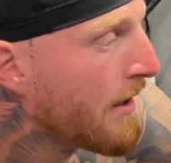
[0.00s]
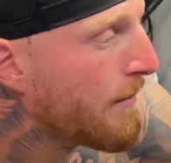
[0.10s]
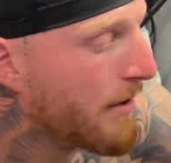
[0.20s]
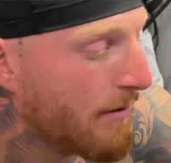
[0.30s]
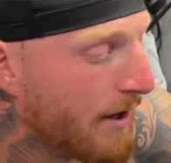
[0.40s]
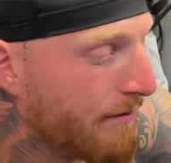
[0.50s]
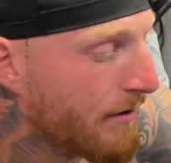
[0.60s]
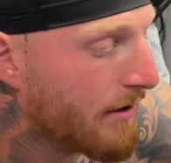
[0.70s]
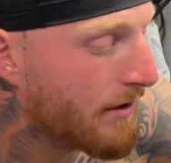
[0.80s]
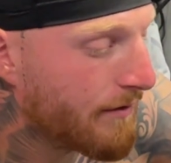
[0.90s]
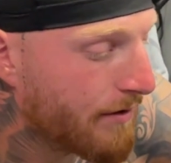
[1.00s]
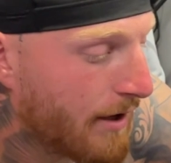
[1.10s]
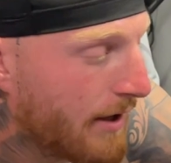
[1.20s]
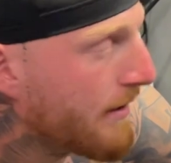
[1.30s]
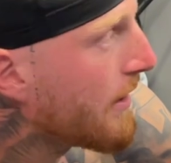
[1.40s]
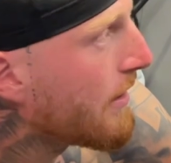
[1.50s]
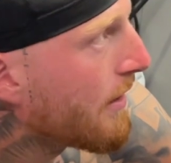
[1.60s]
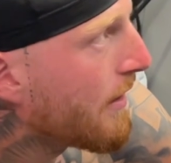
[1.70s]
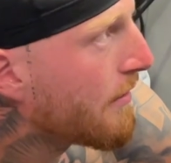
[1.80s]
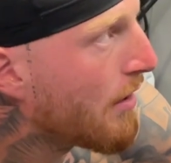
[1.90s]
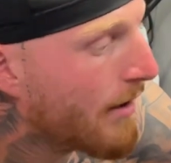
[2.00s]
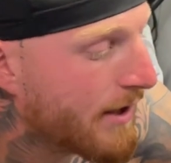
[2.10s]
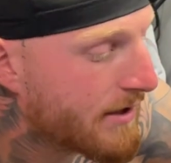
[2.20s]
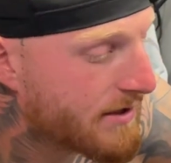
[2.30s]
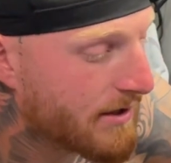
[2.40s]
Being ready for anything, you know, they throw at us,